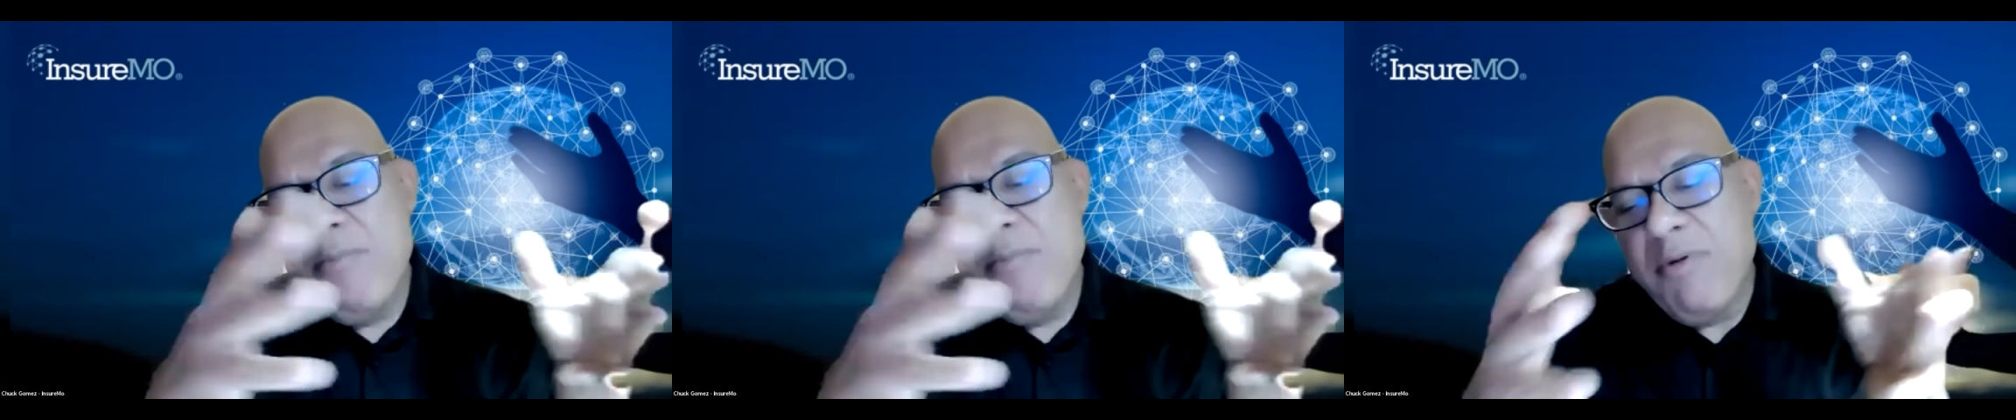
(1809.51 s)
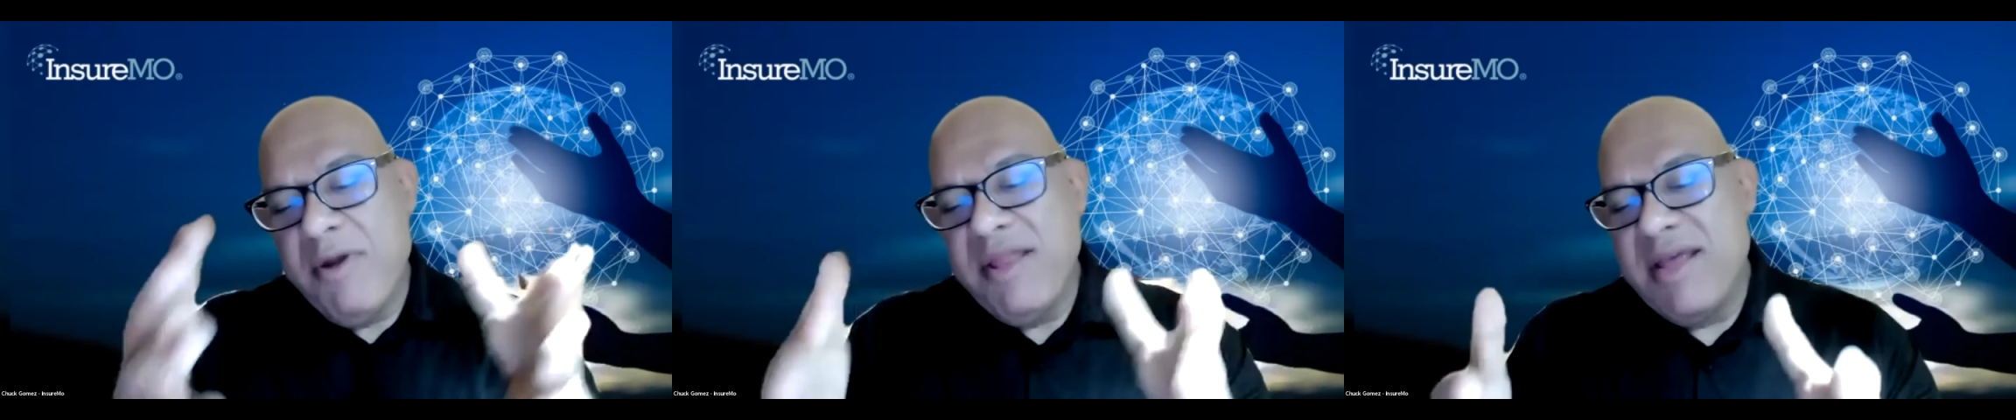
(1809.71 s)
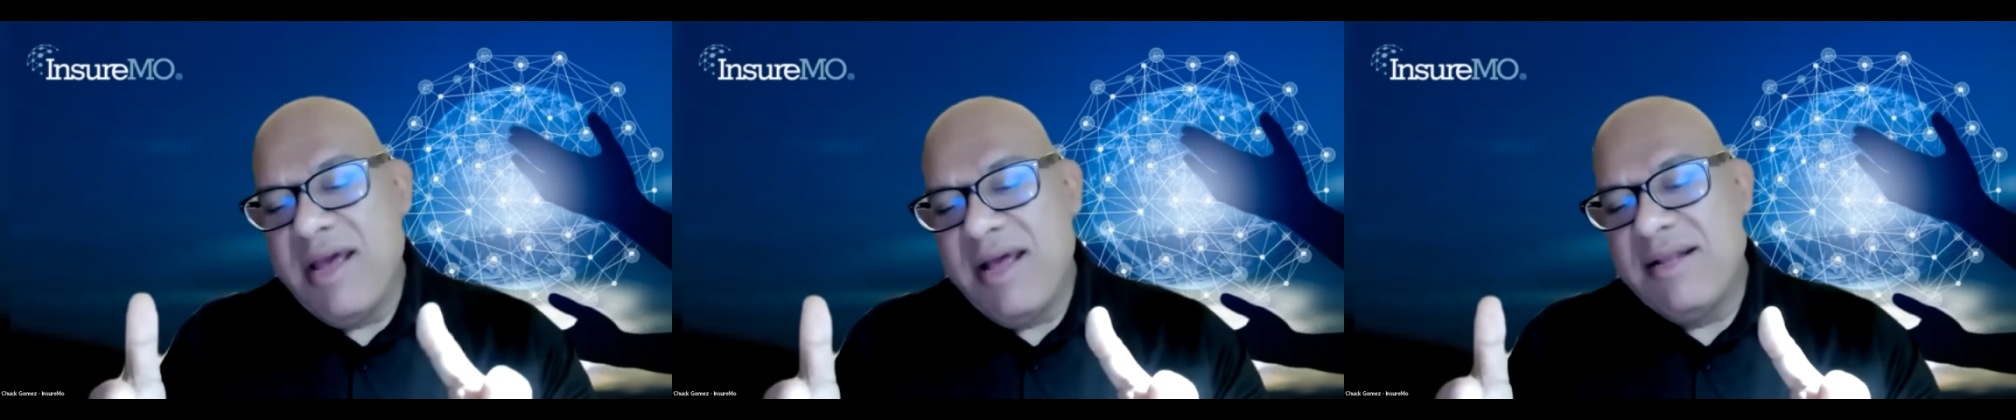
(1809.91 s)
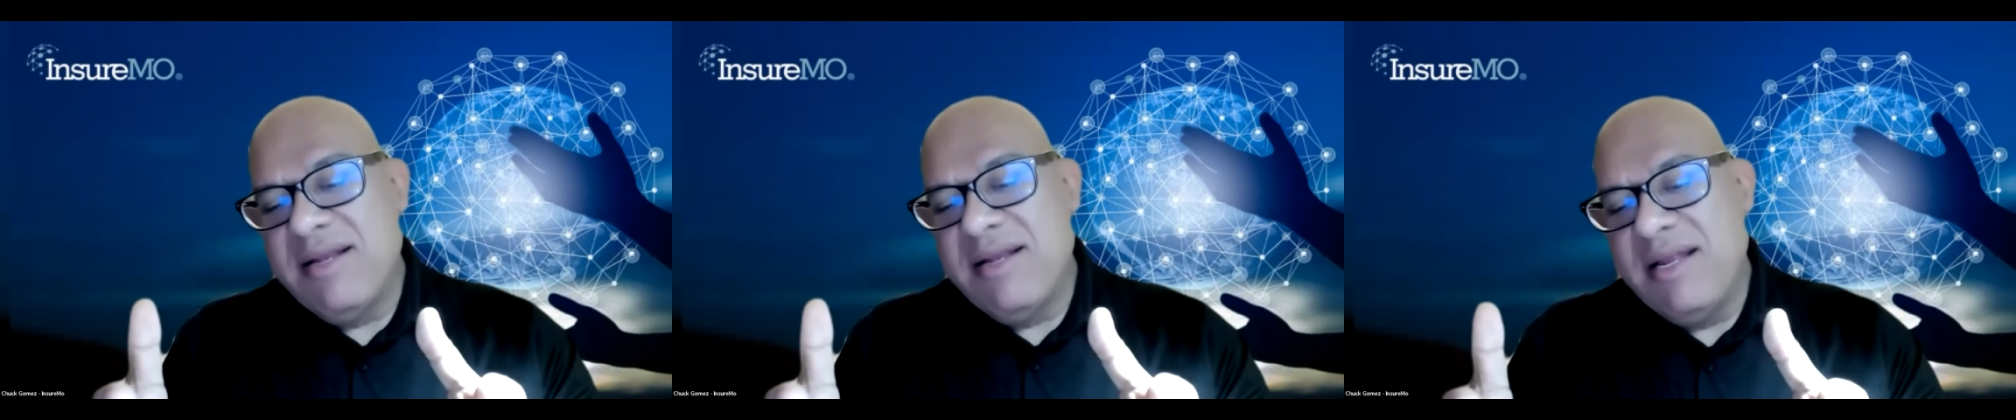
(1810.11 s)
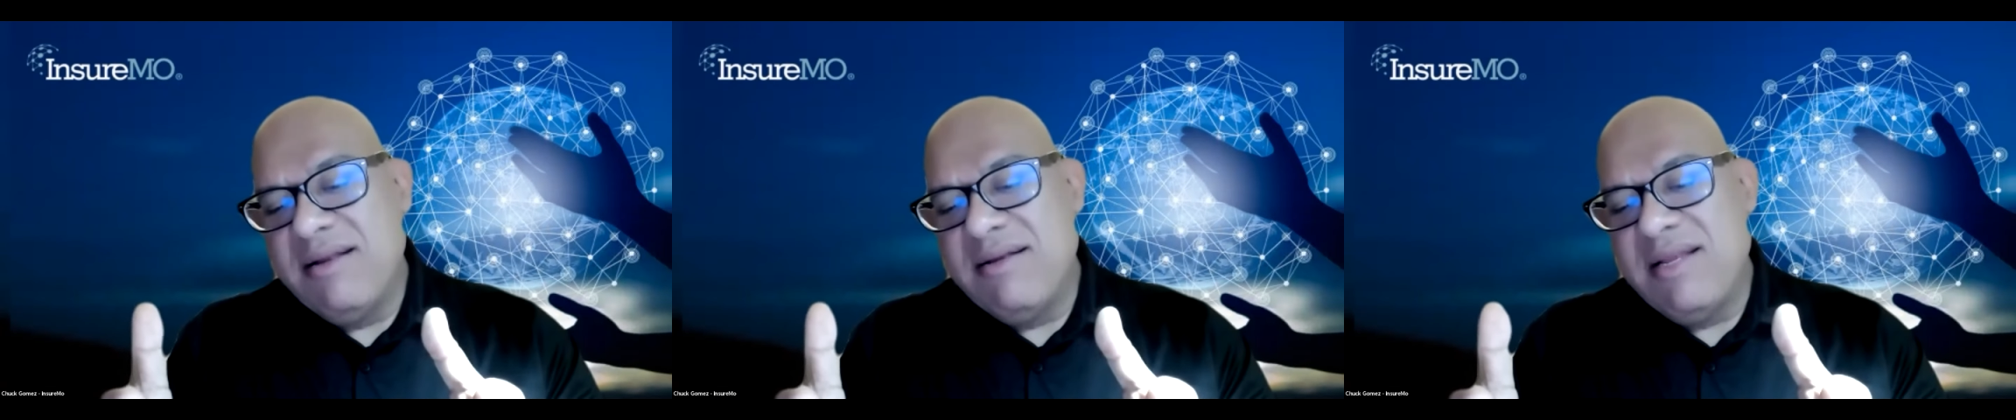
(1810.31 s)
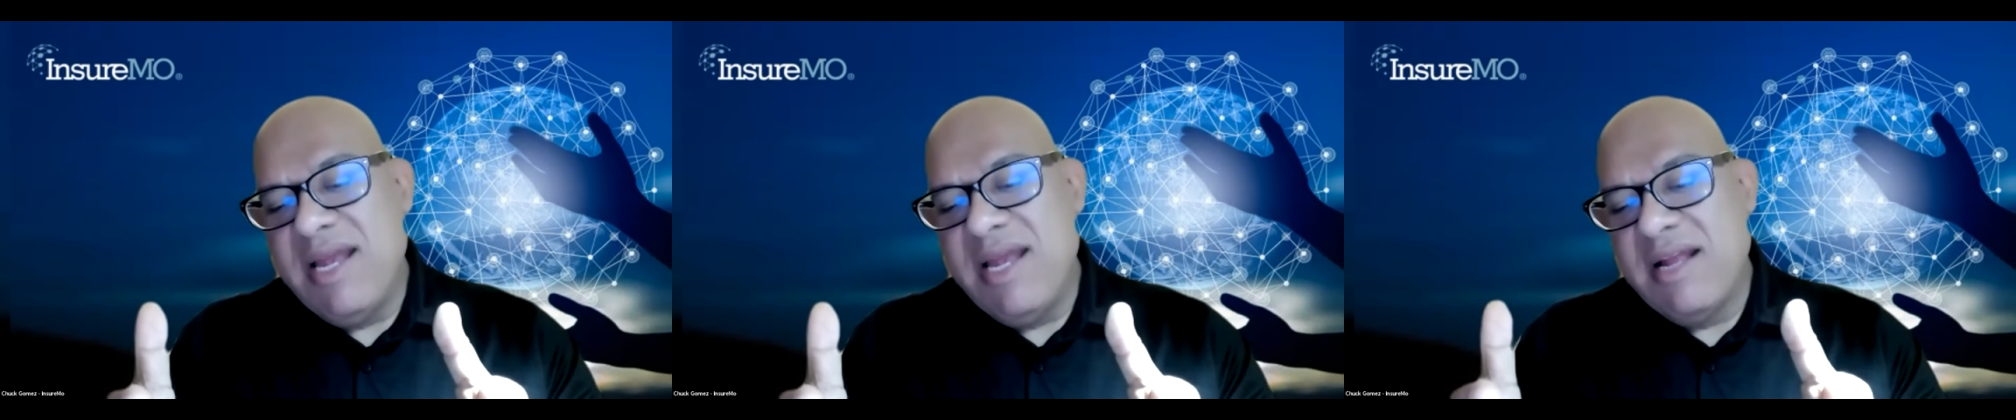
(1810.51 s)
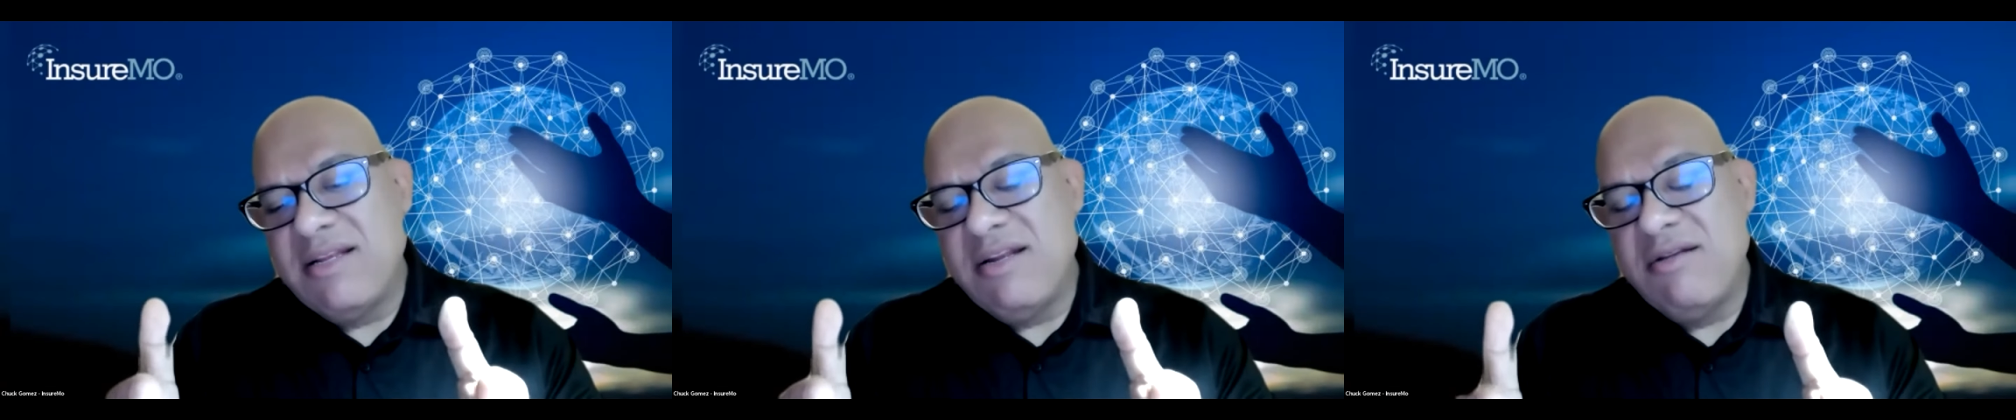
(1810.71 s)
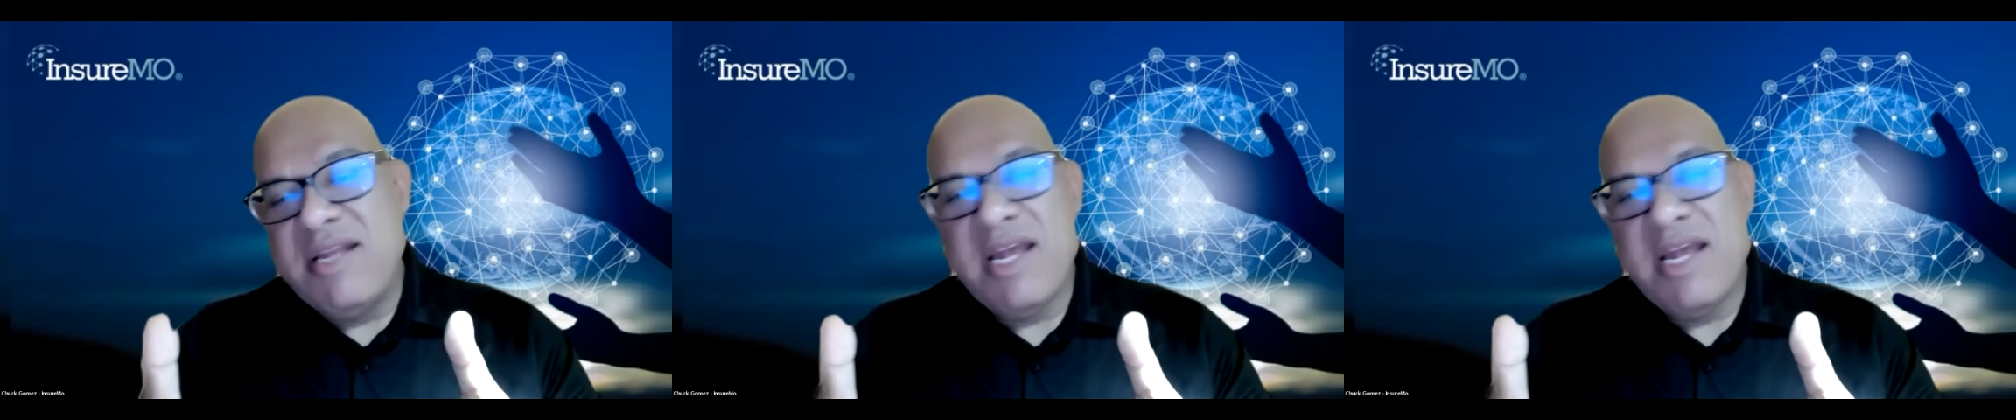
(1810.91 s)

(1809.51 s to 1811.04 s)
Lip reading: bring that into